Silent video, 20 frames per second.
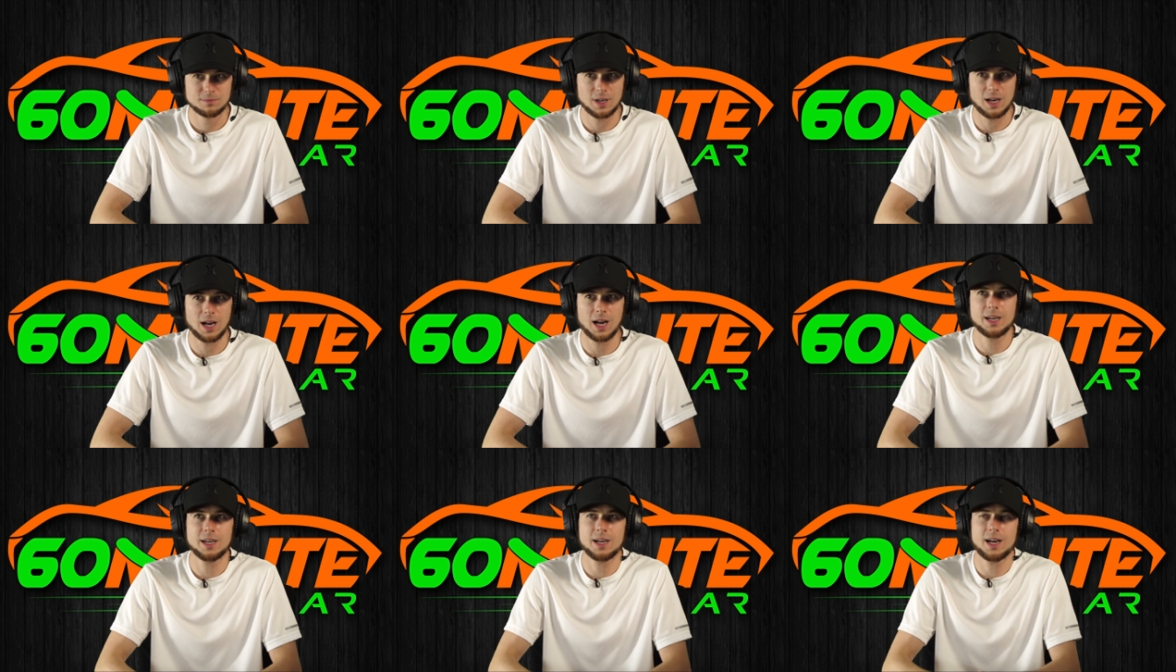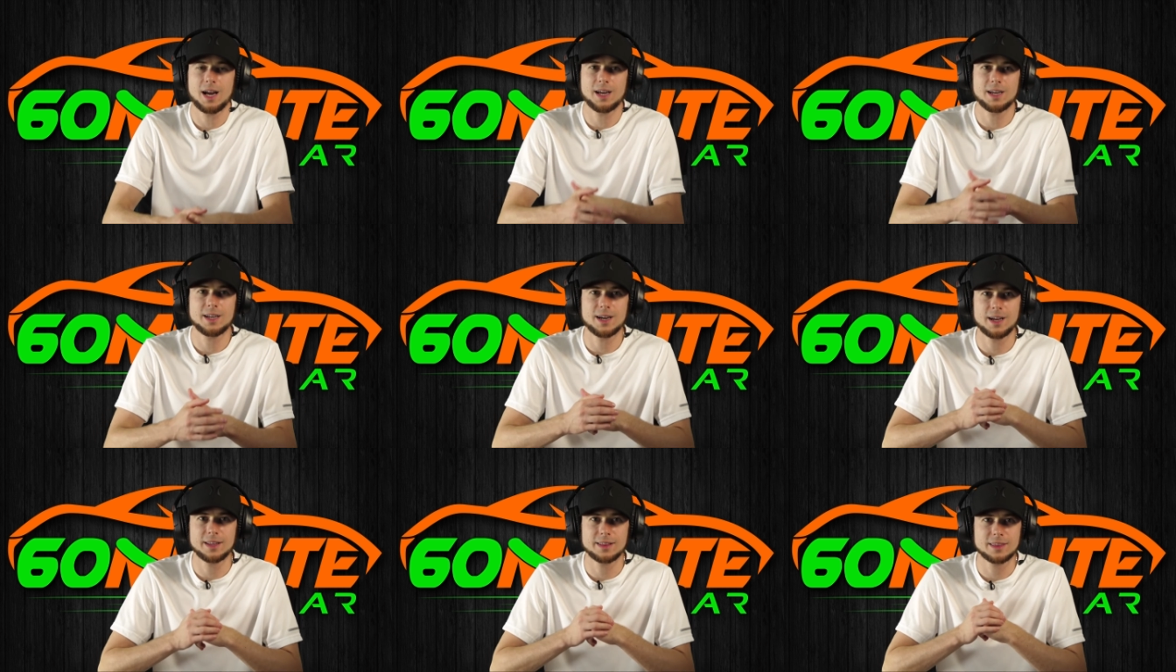I,
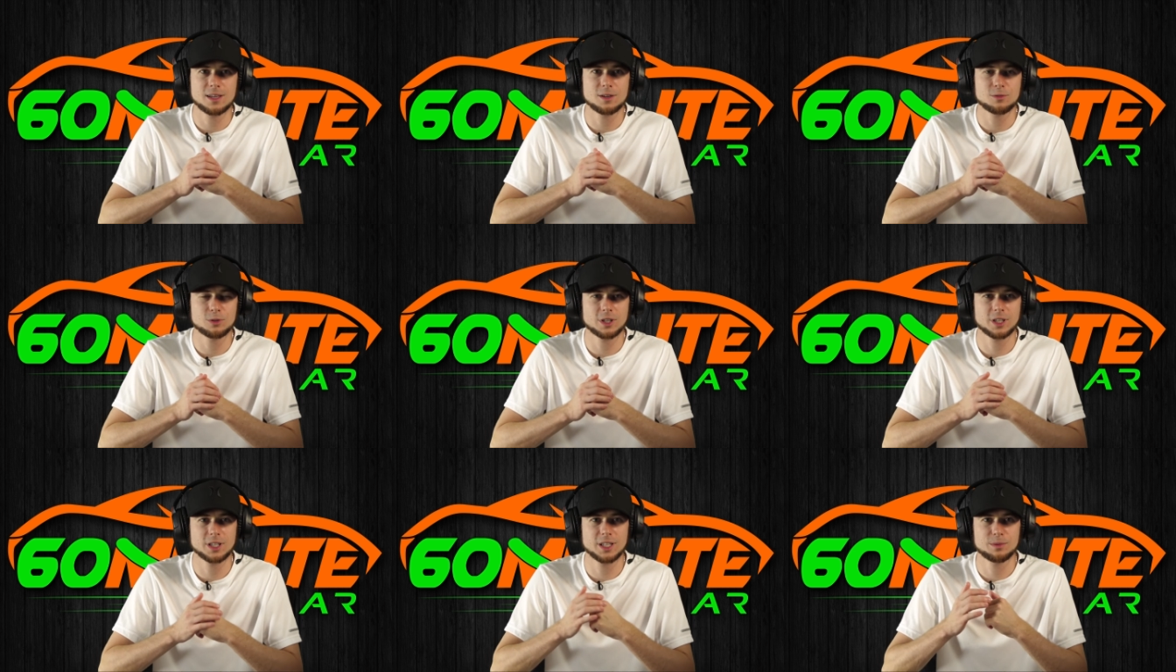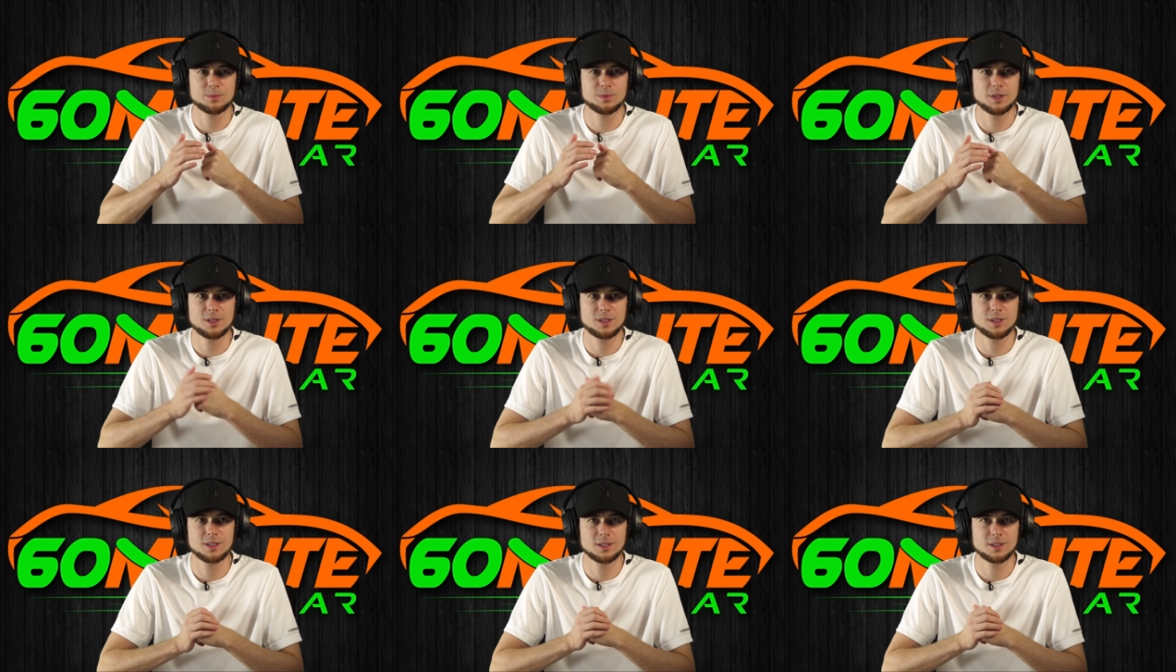I, I think we're going to
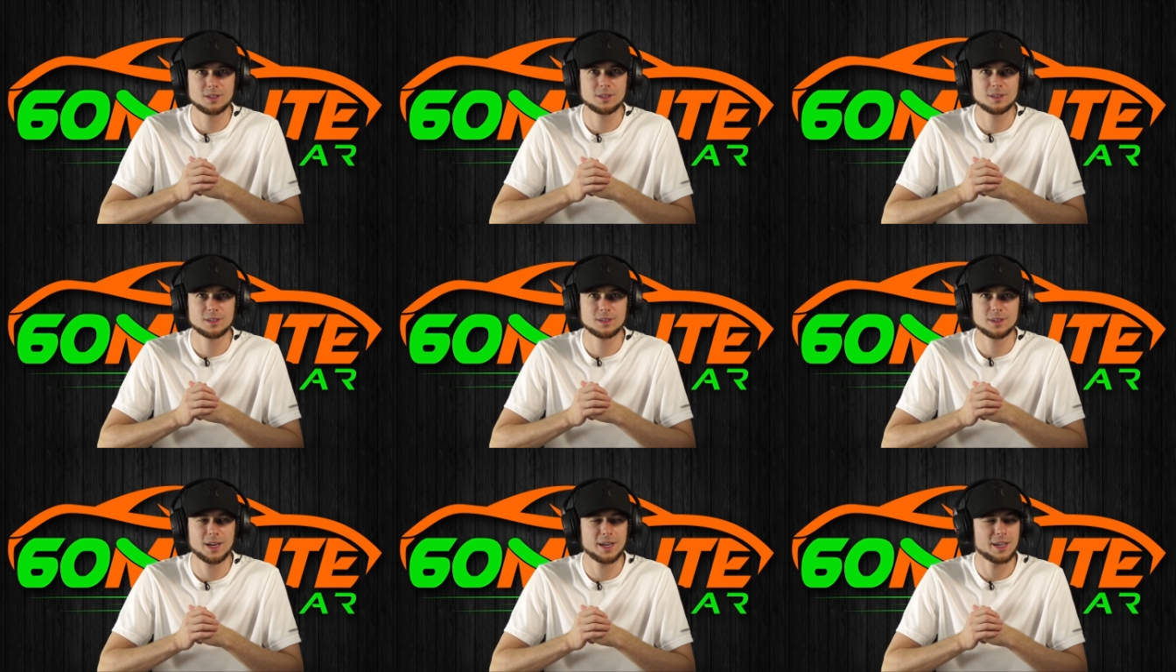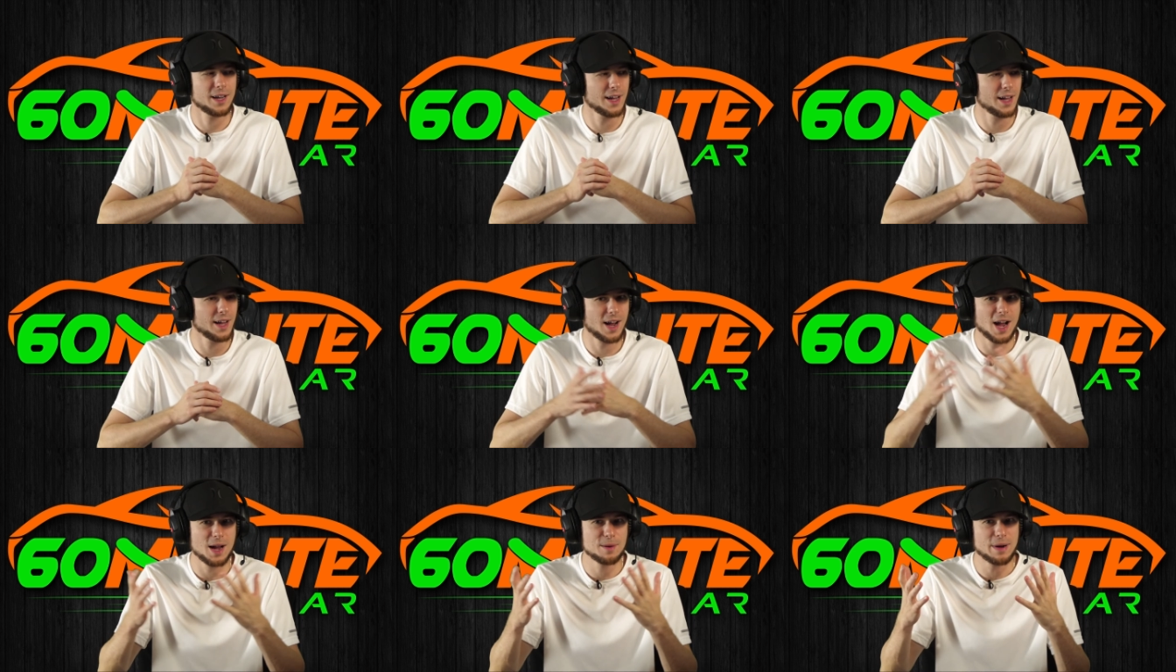be, I,
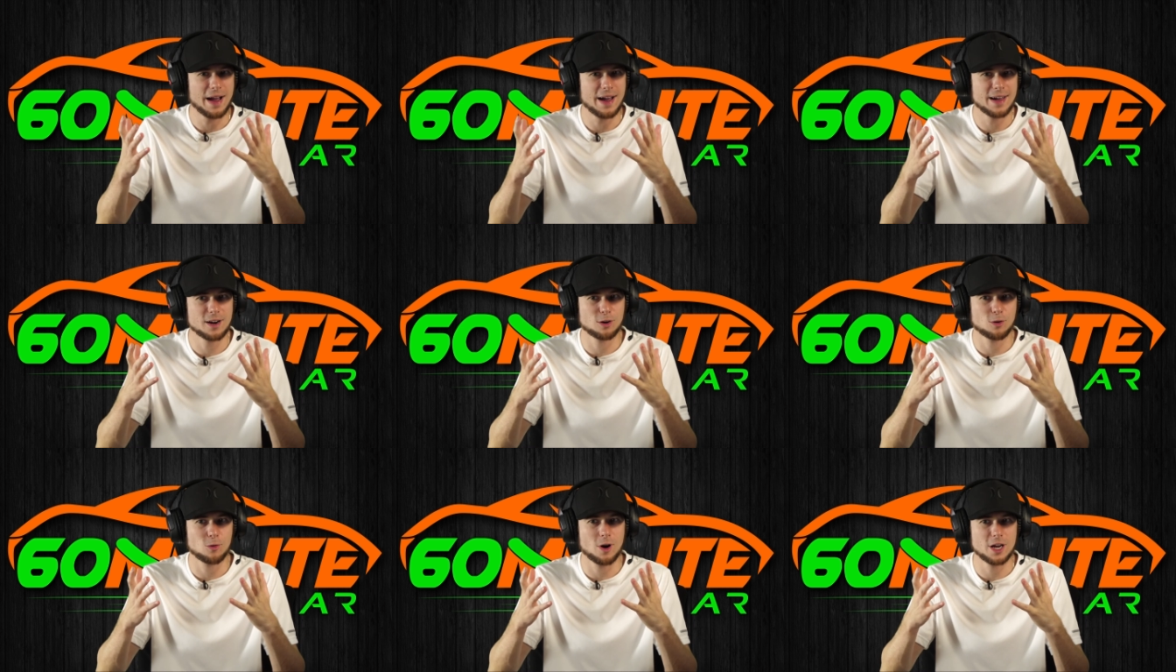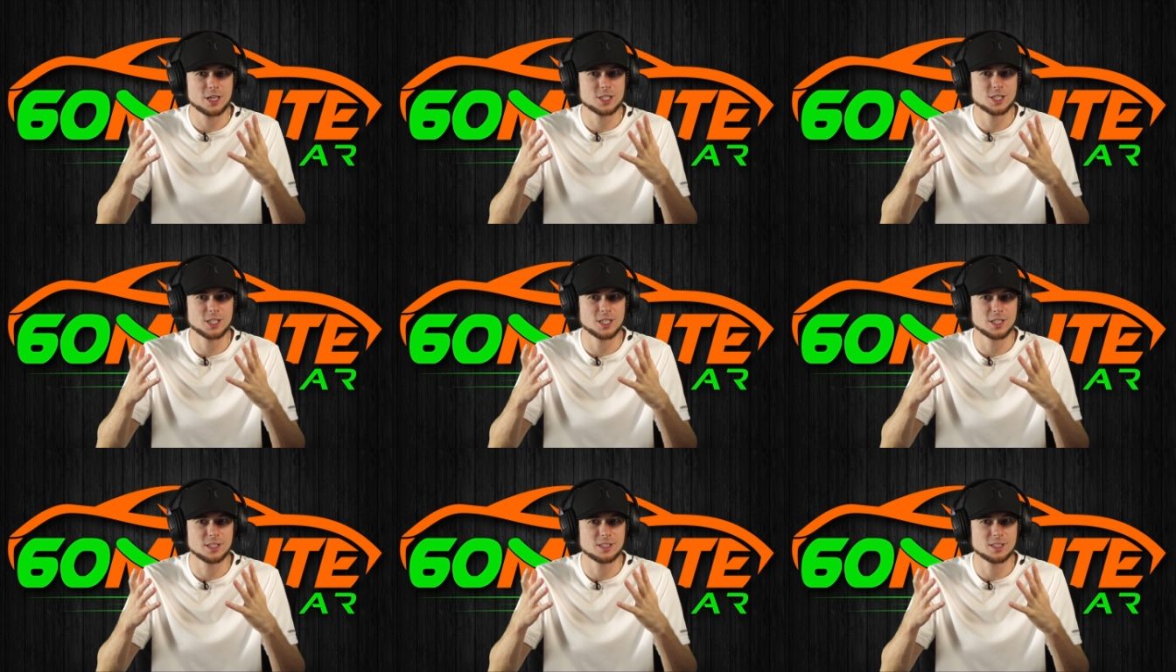I, I'm out of
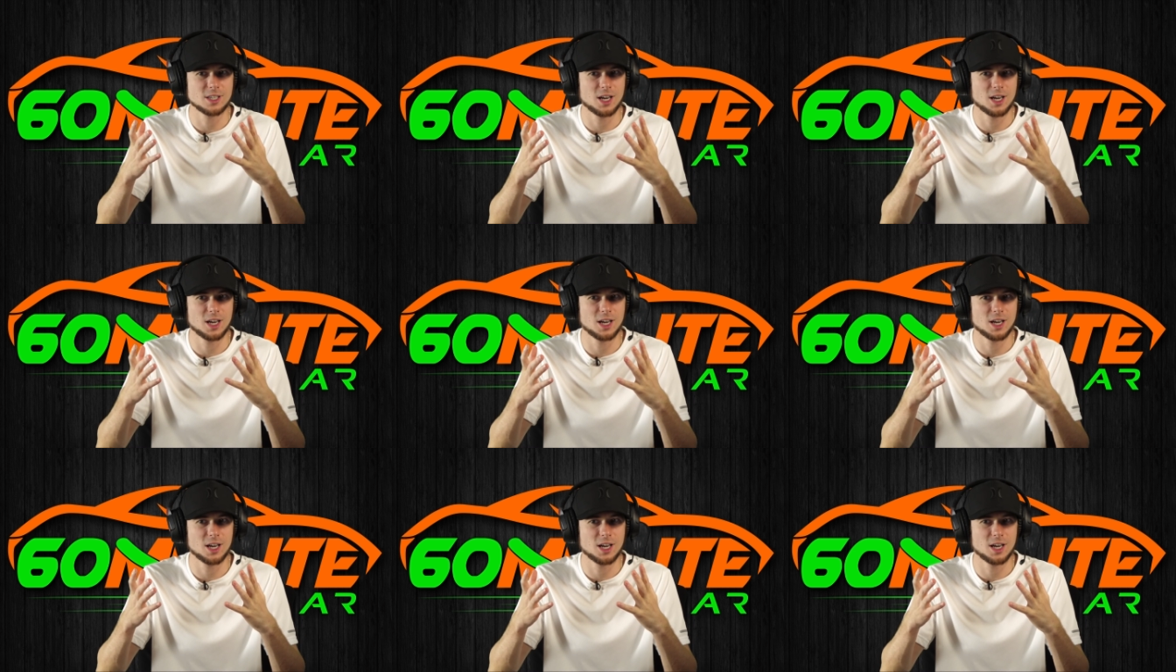questions.